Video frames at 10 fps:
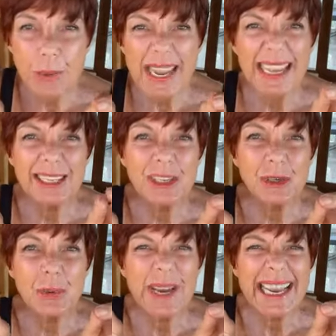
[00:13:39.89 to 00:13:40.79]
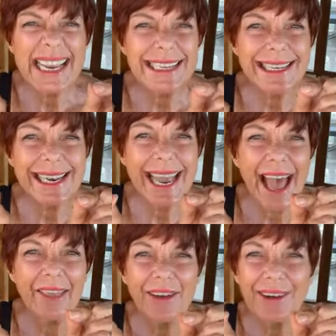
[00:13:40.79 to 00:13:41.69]
we can squeeze
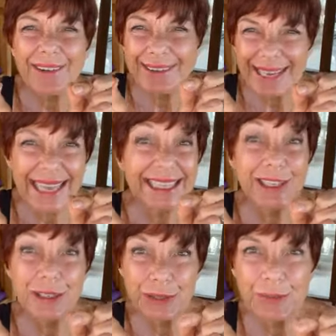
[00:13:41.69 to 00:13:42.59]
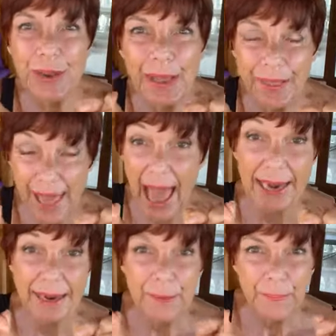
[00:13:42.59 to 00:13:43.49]
together and do that.